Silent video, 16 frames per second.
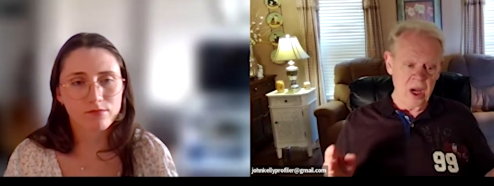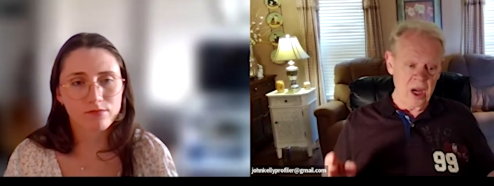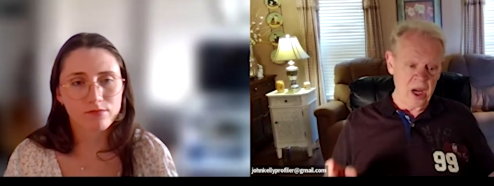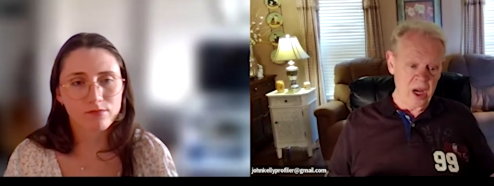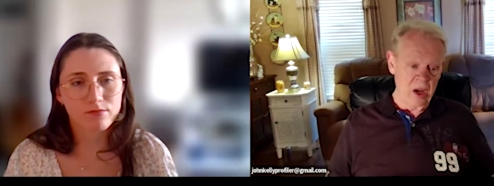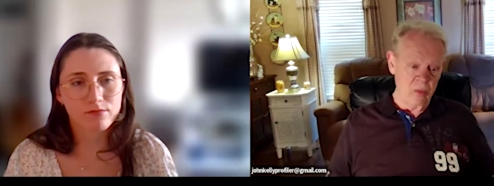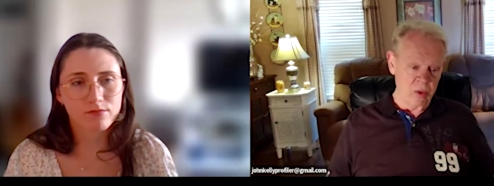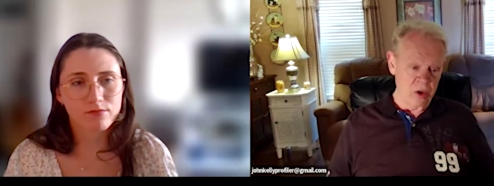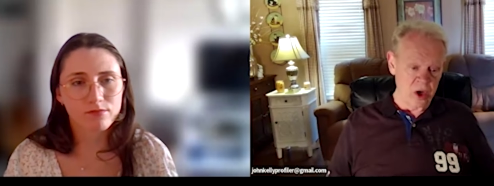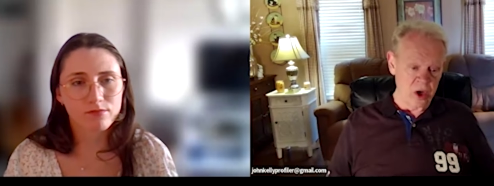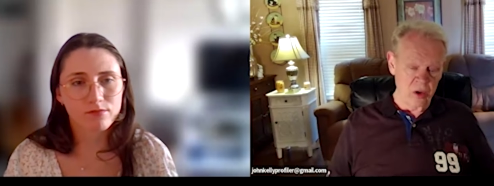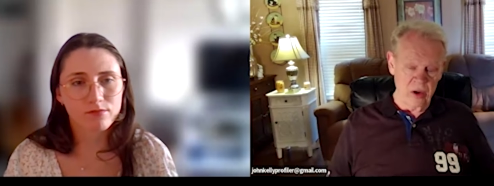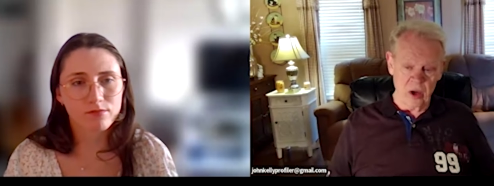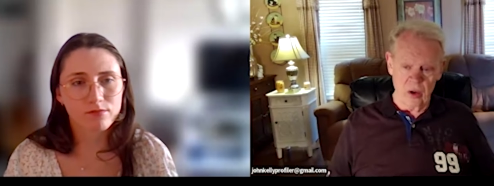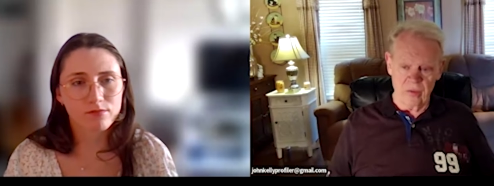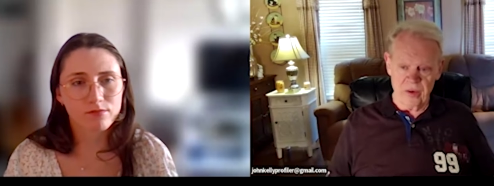Speaker 1: Uh, we're
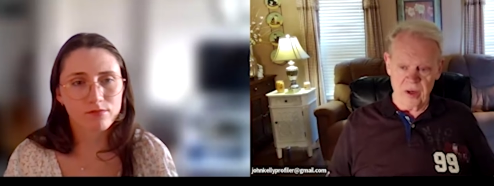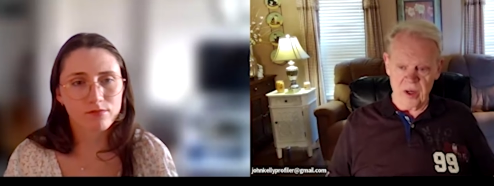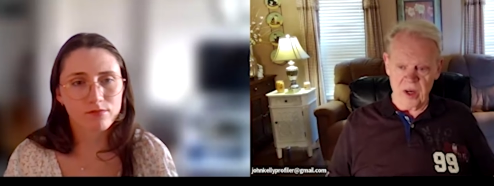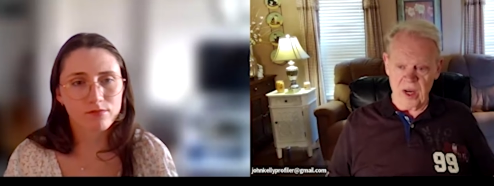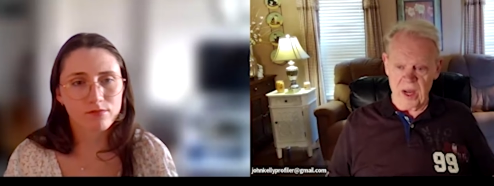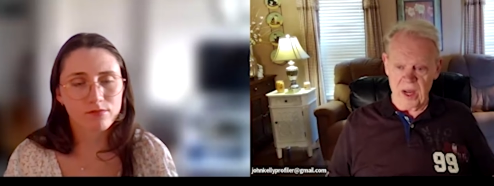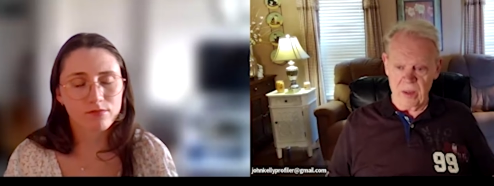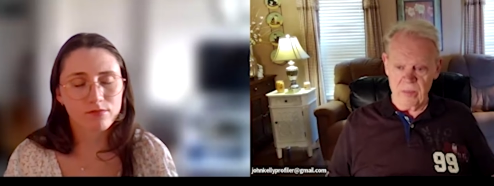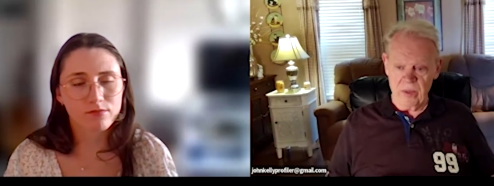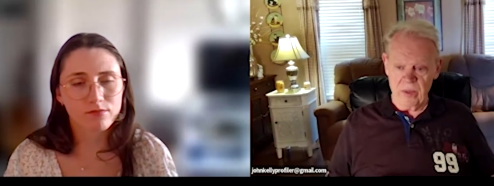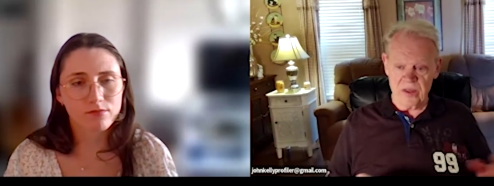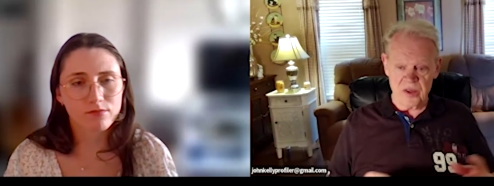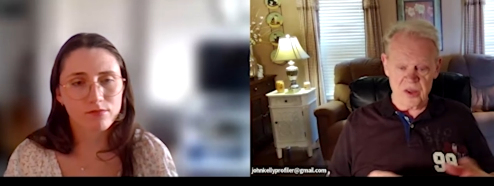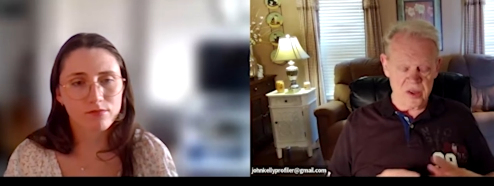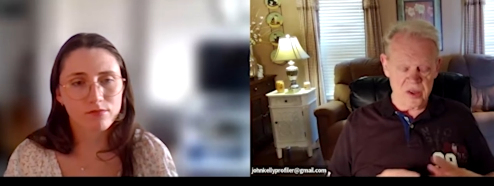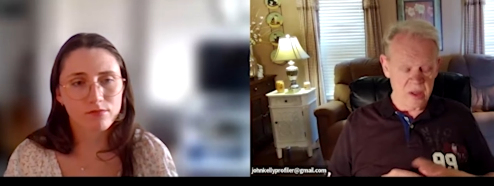going over your
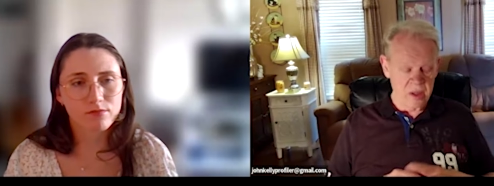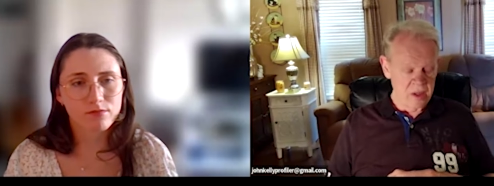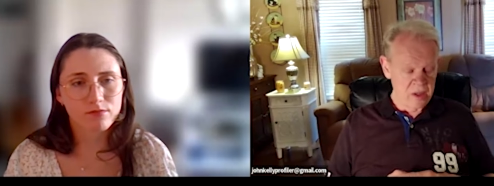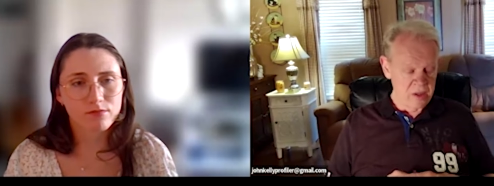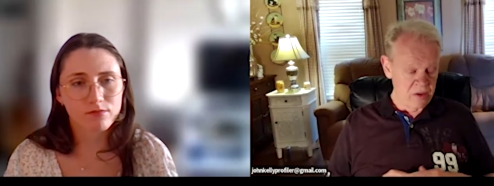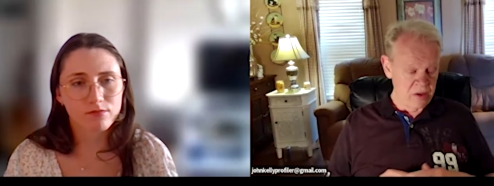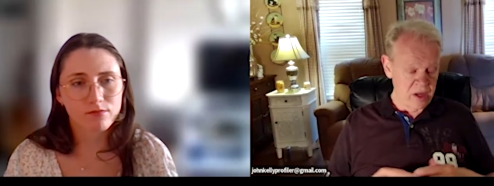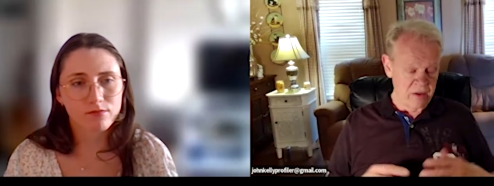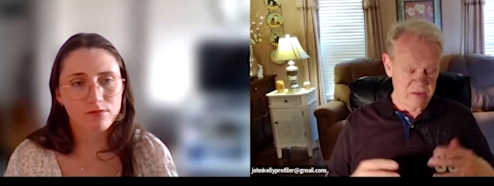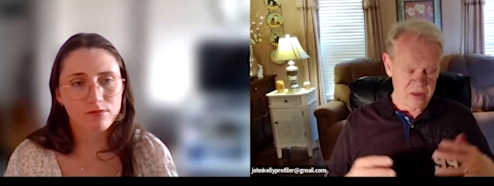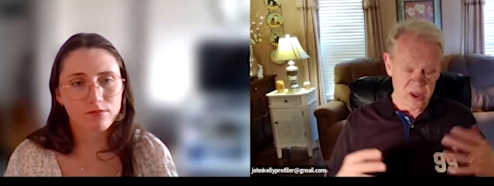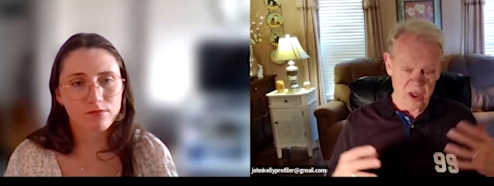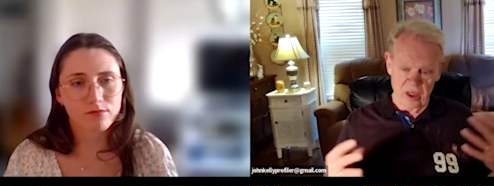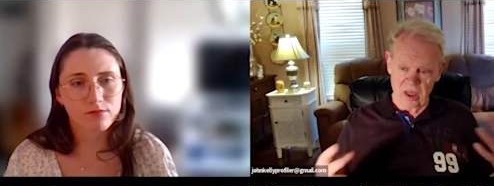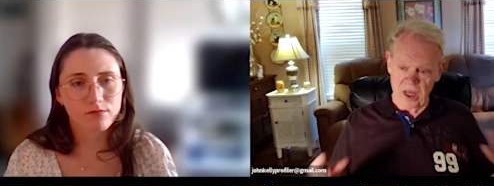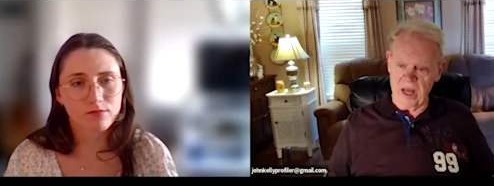comments. Give
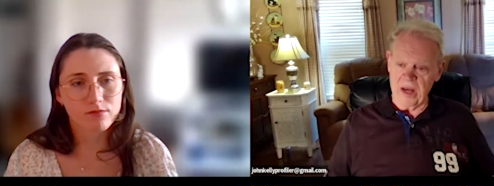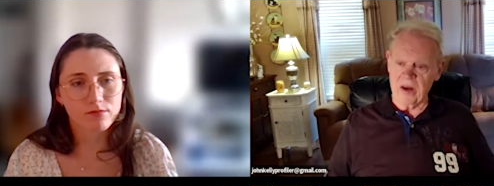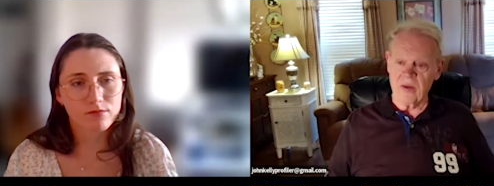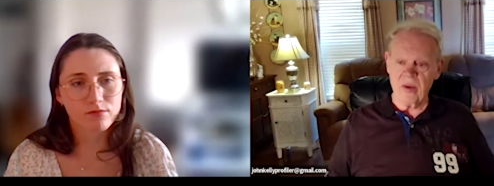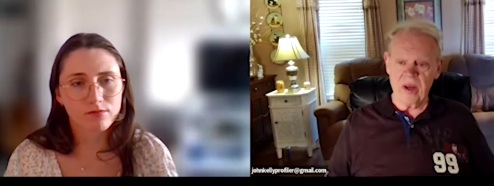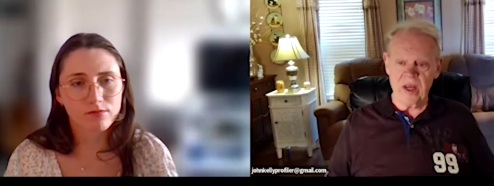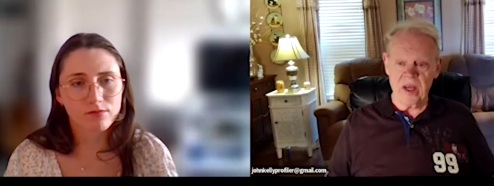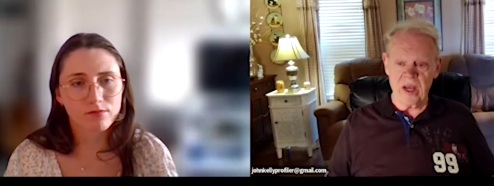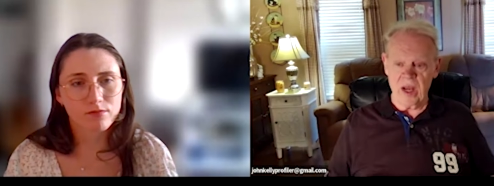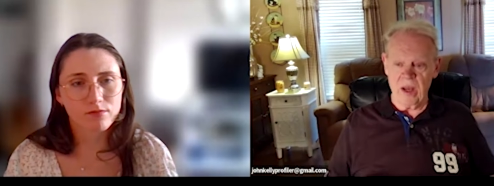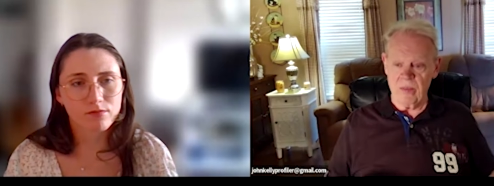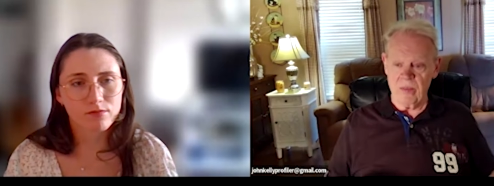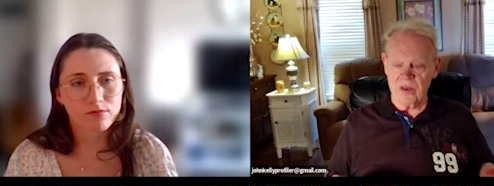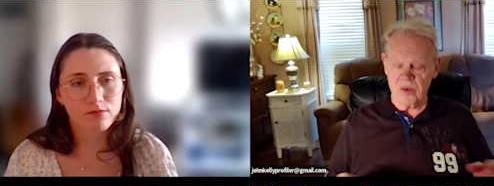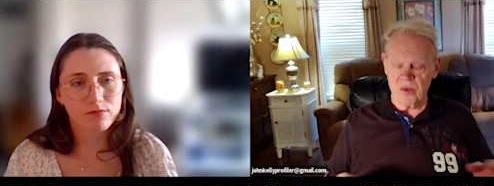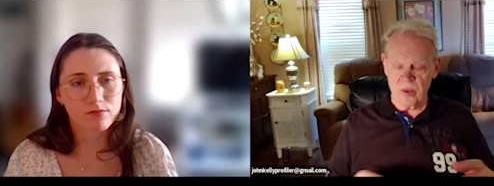us a lot of great
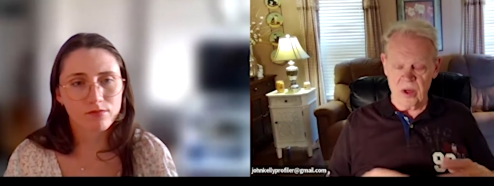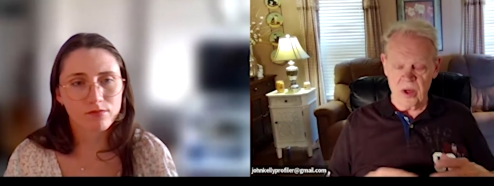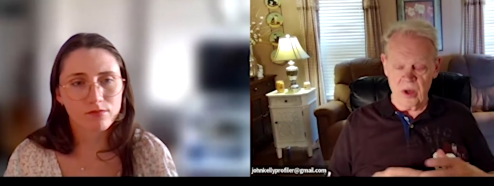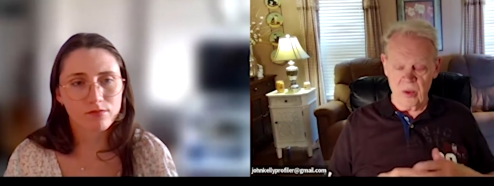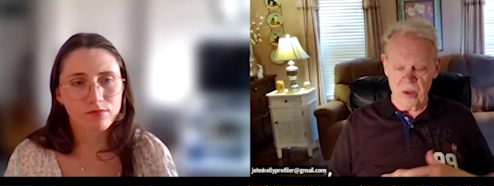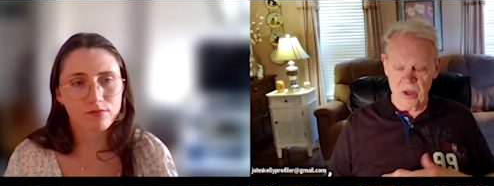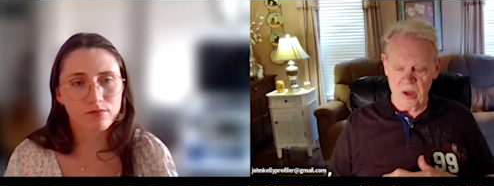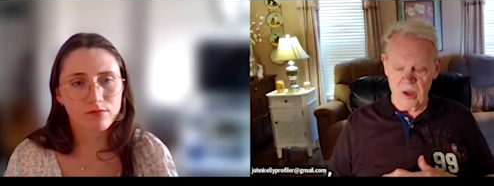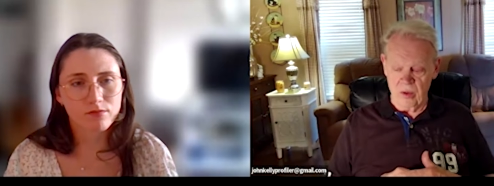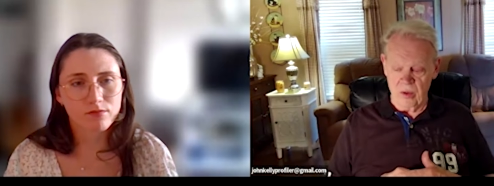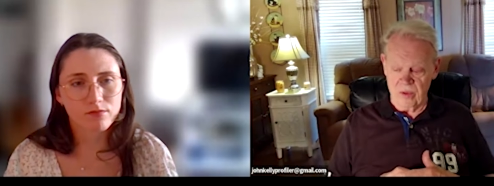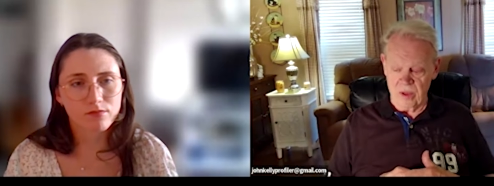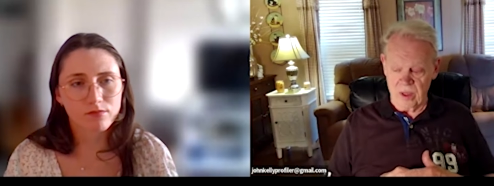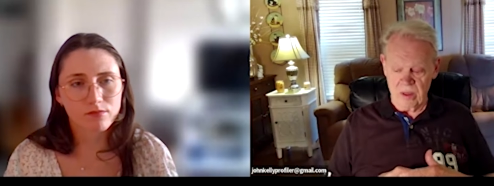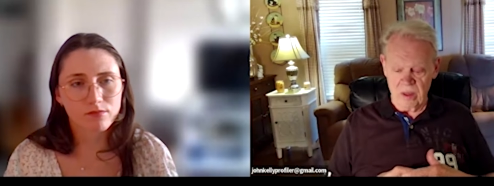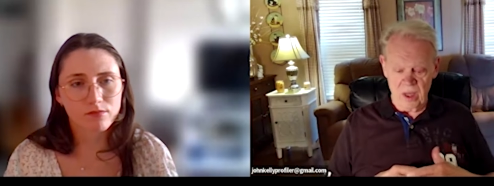comments we're going
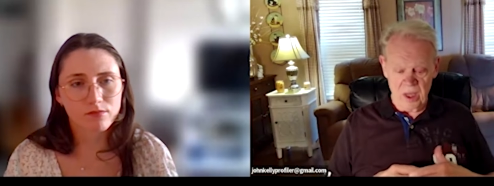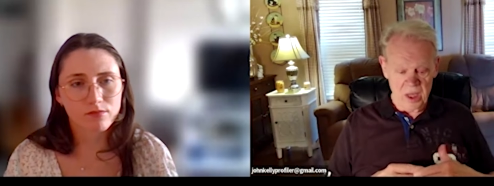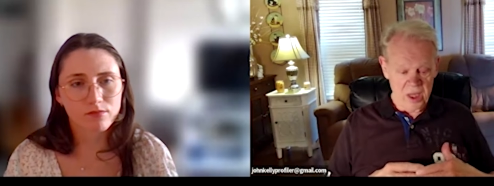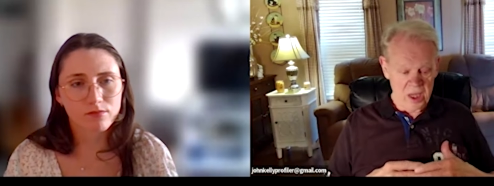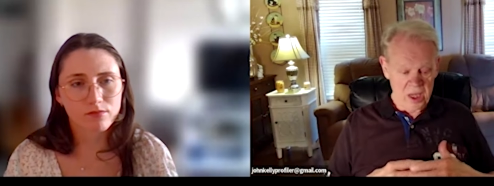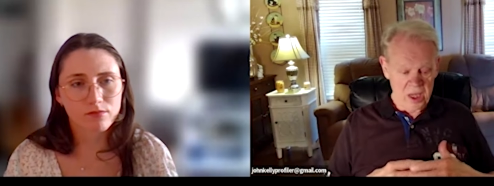over.